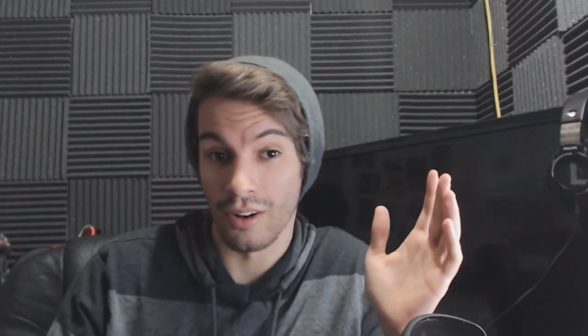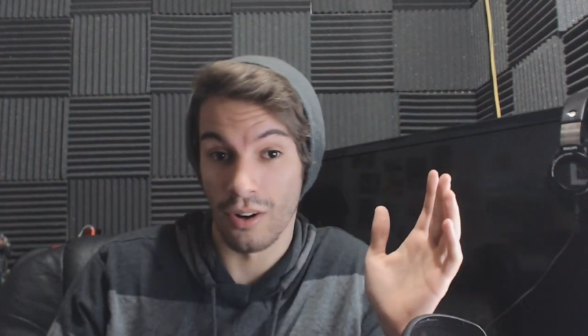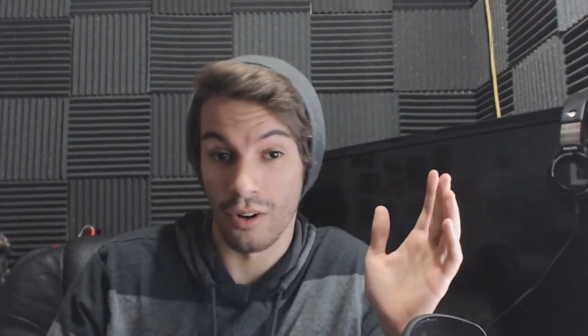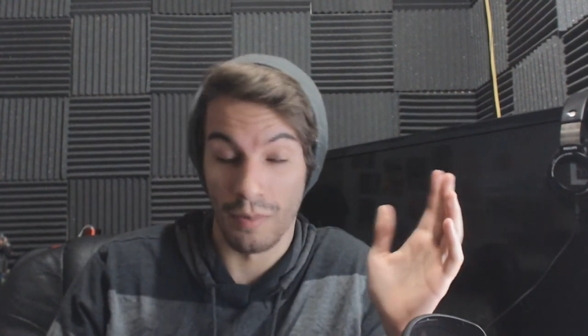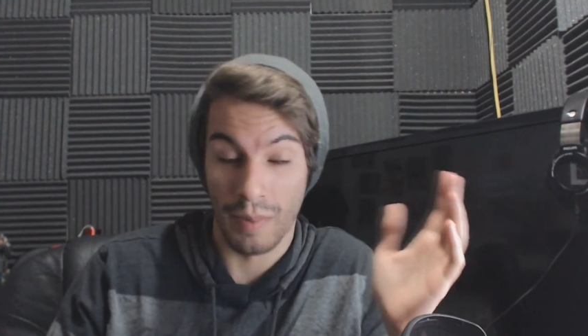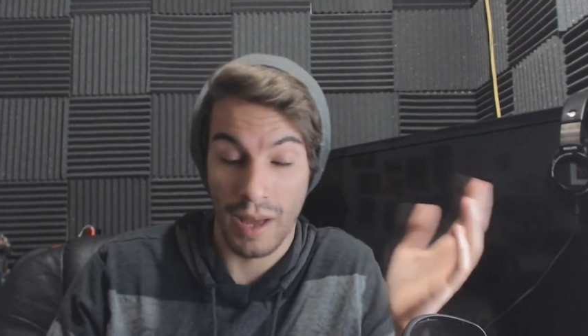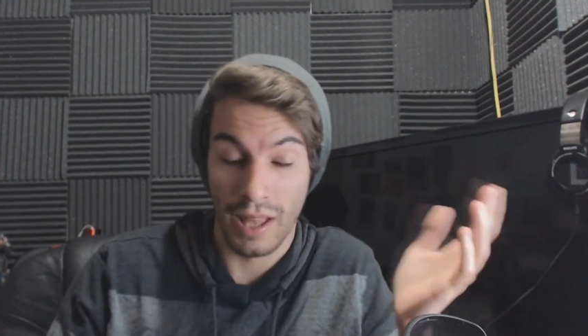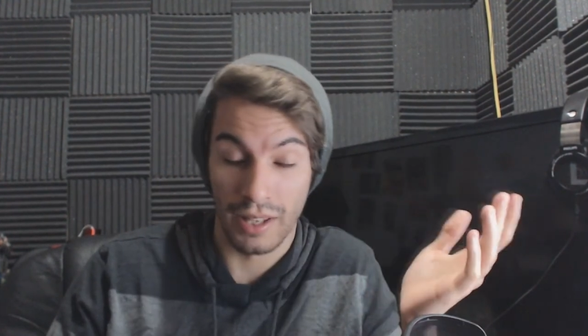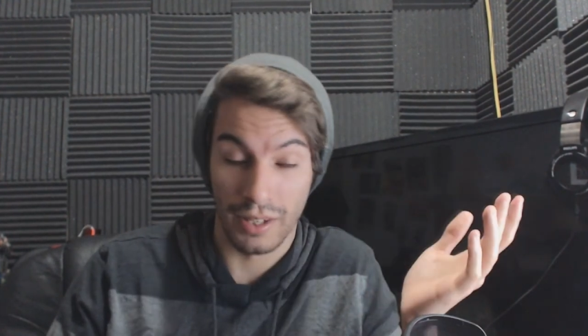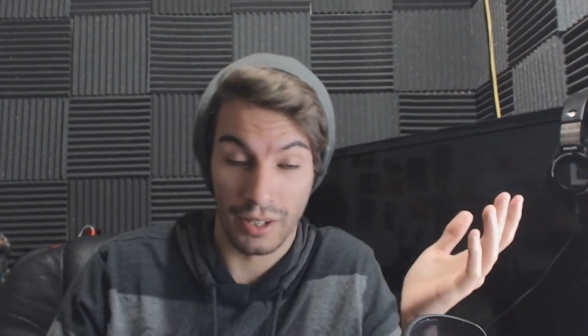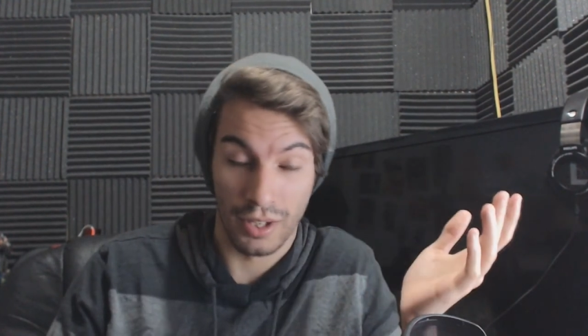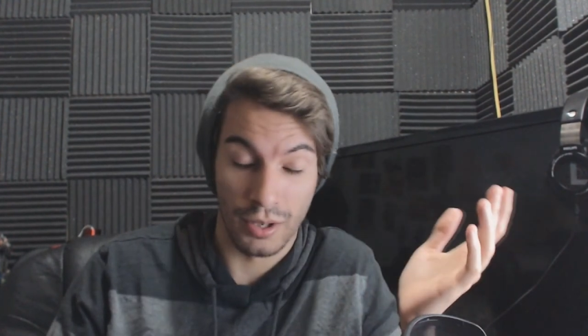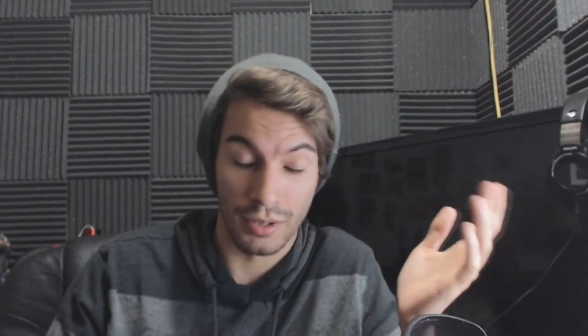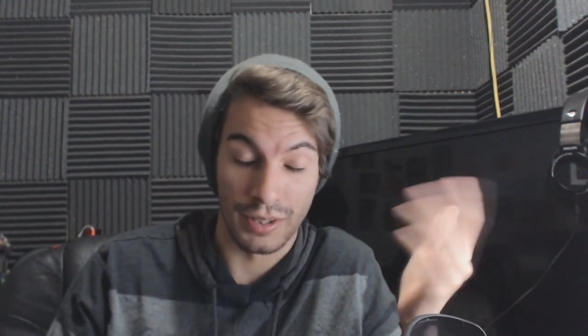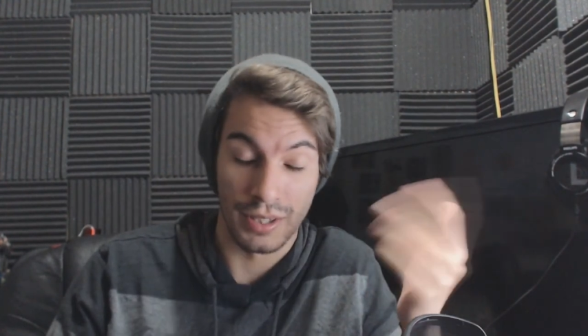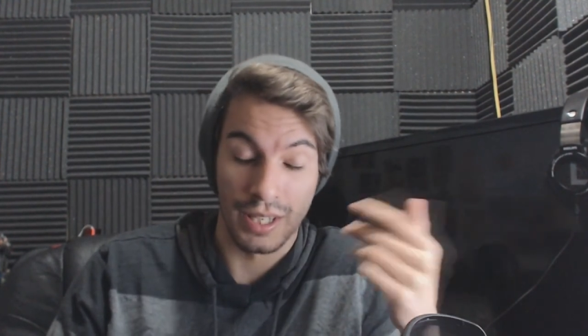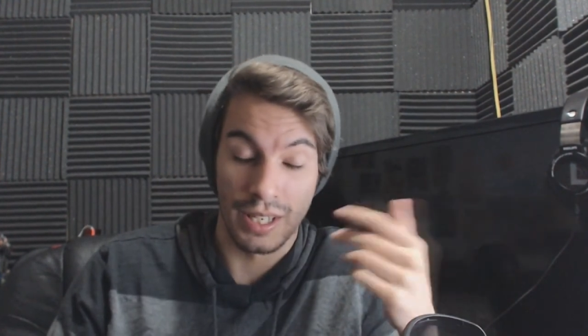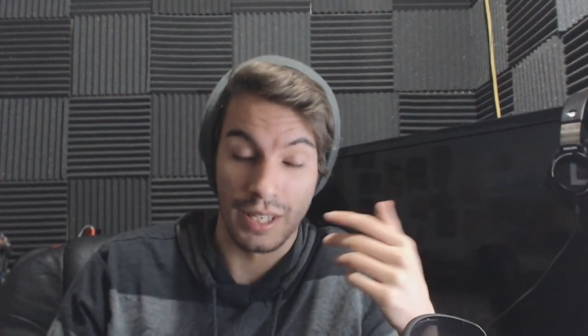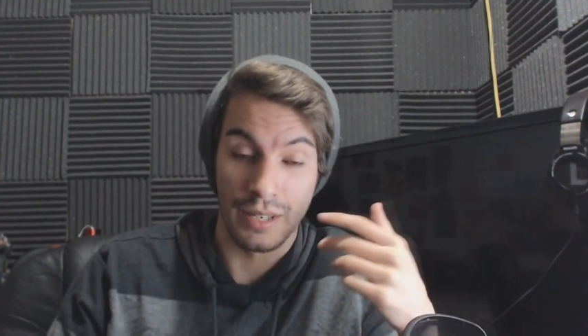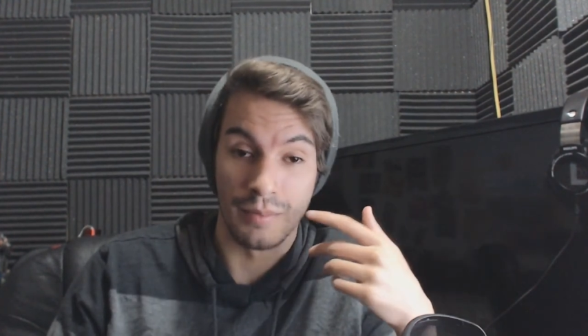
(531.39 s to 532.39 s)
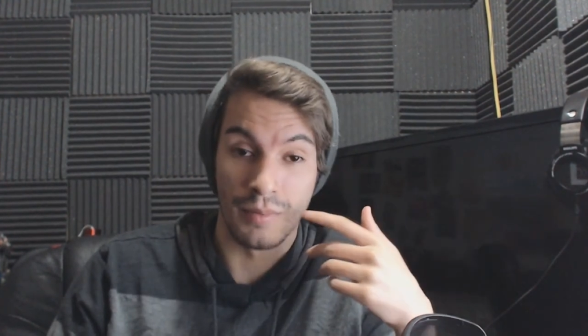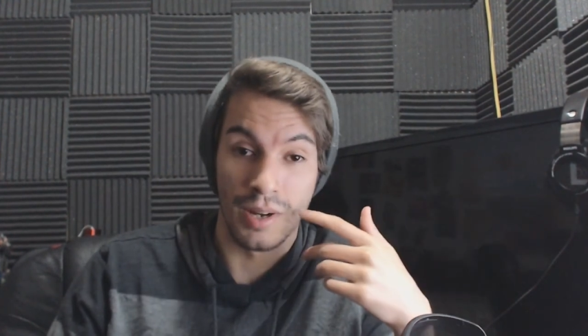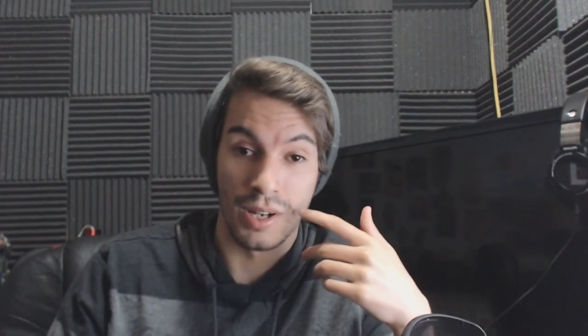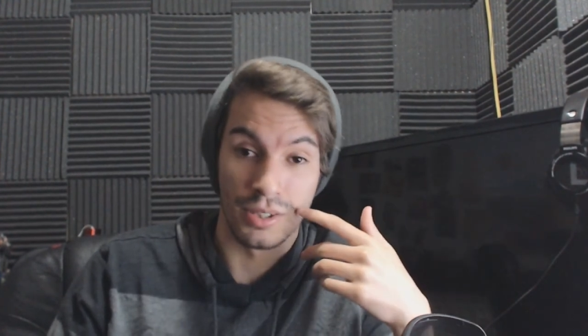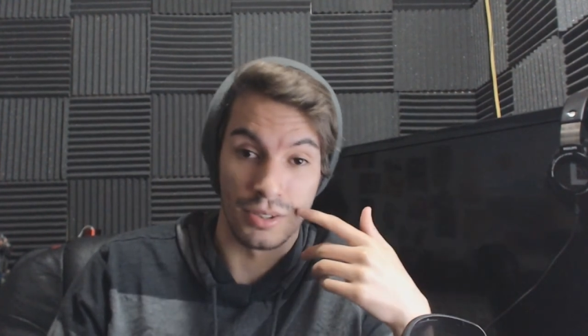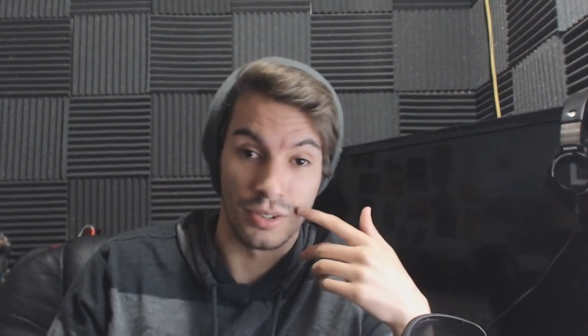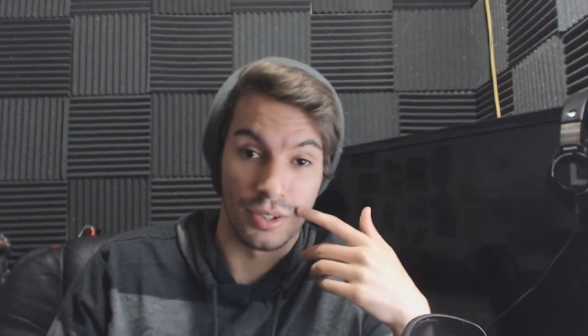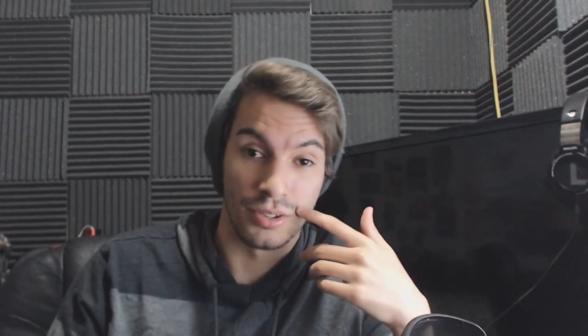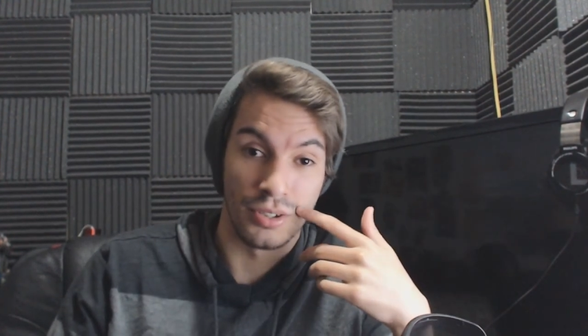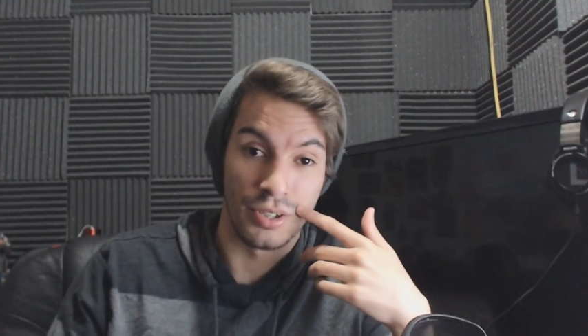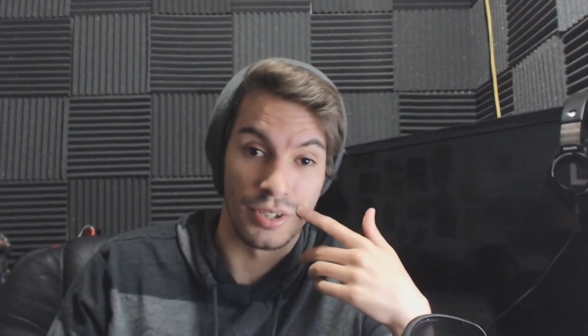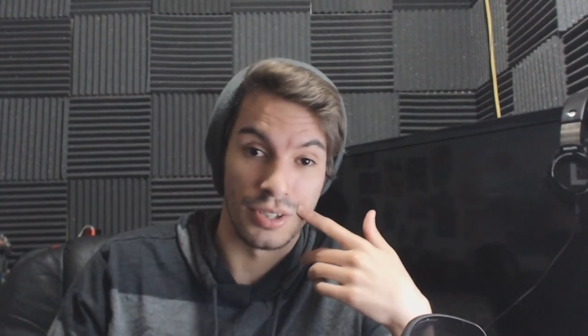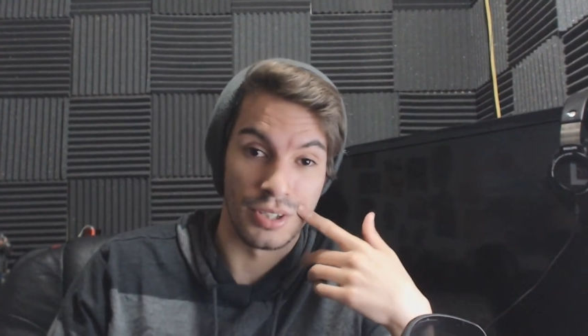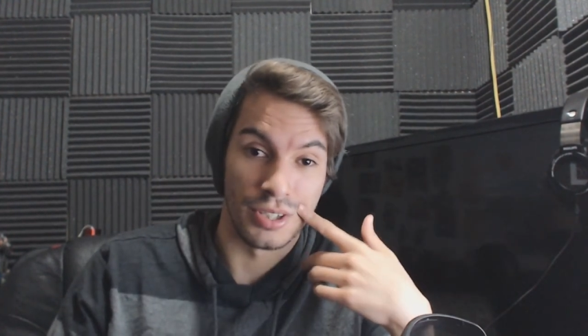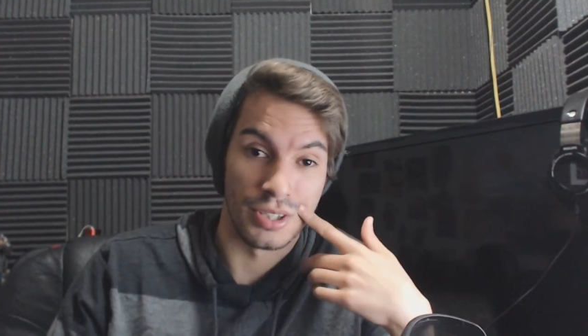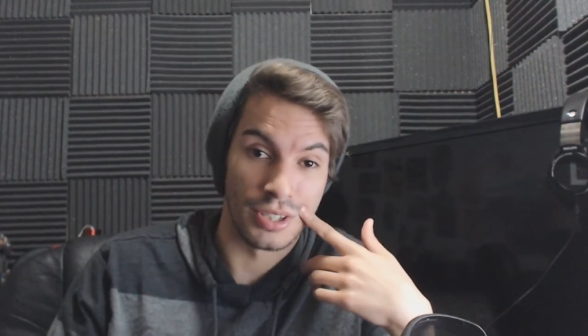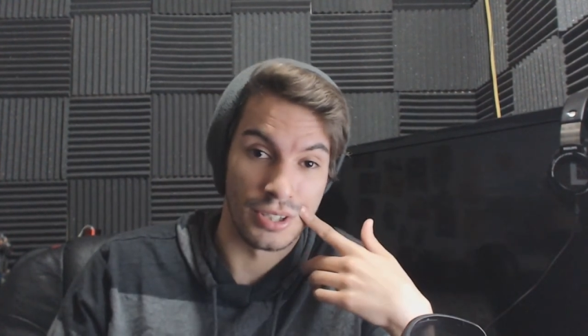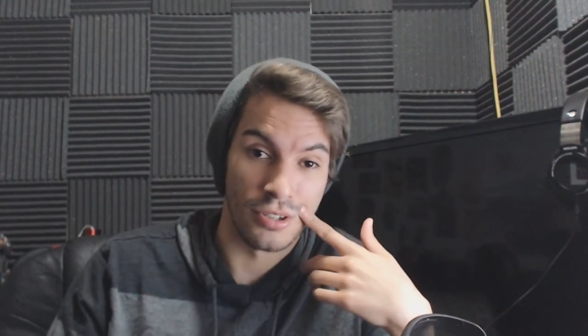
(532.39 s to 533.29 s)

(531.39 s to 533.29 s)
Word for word: or palicos in Monster Hunter just